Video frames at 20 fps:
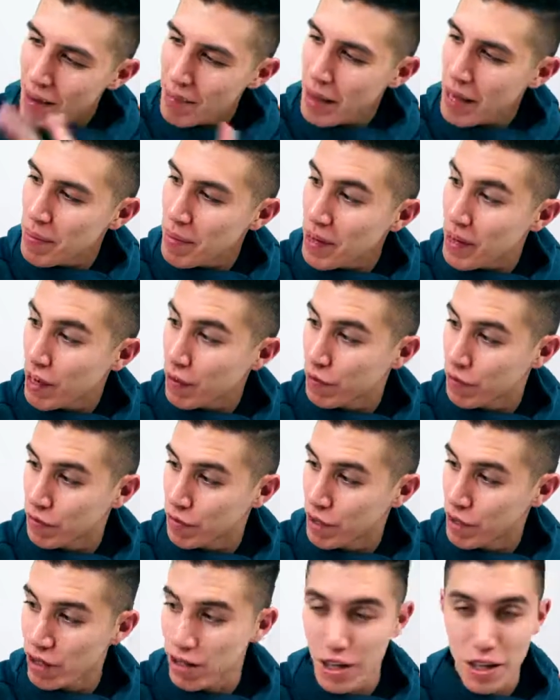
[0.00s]
and maybe
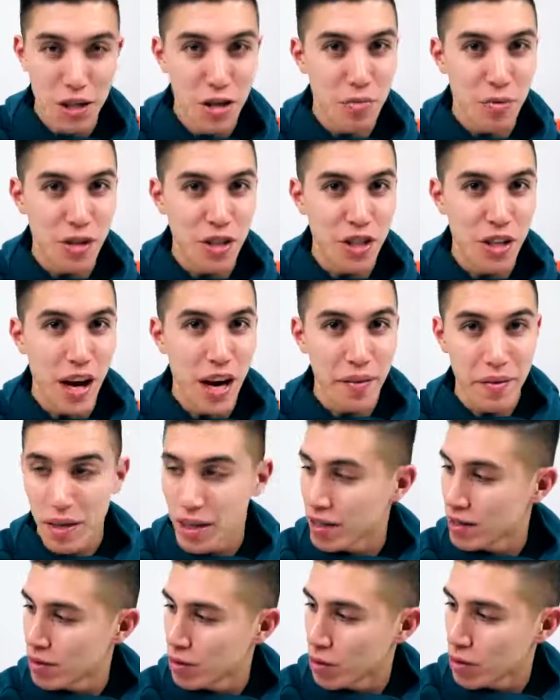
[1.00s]
if you're an Uber
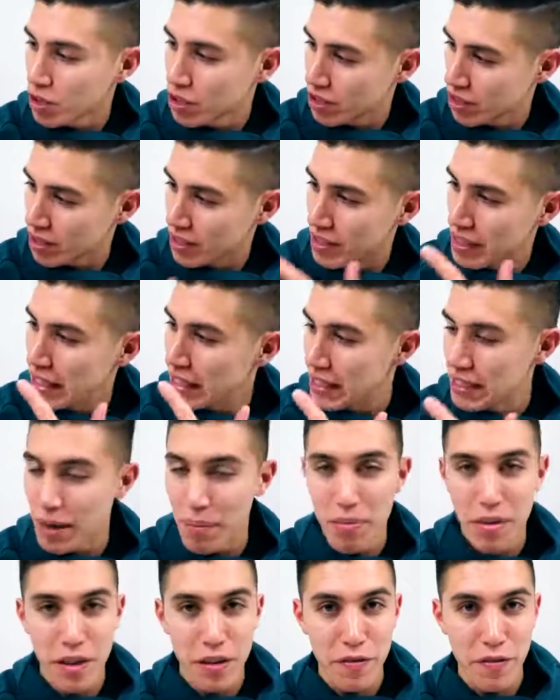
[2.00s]
driver or just need
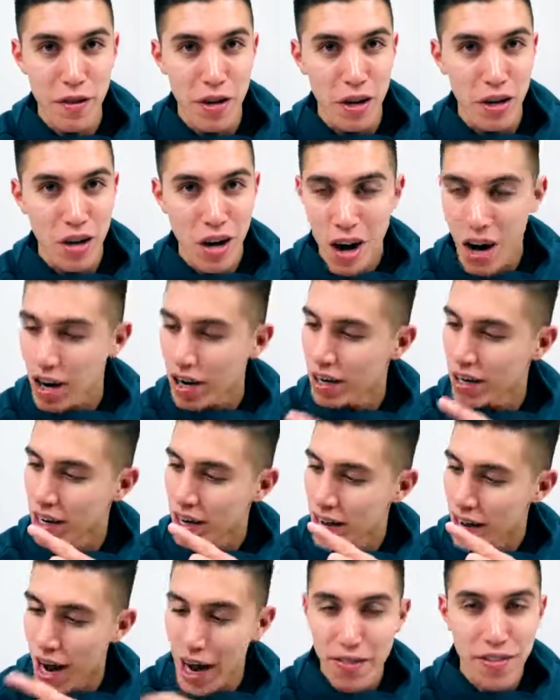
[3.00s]
something for your
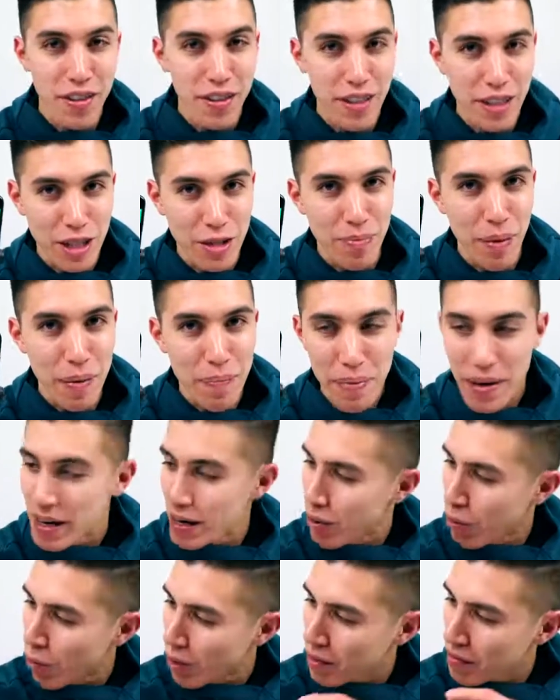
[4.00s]
car, I think this might
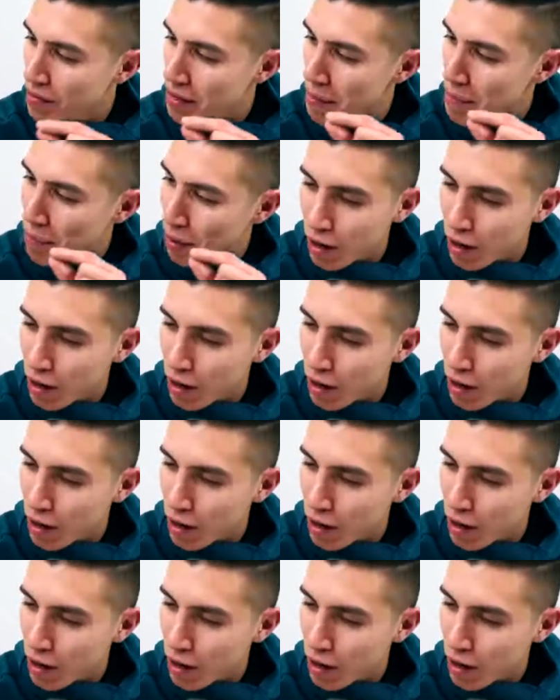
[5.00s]
be one of the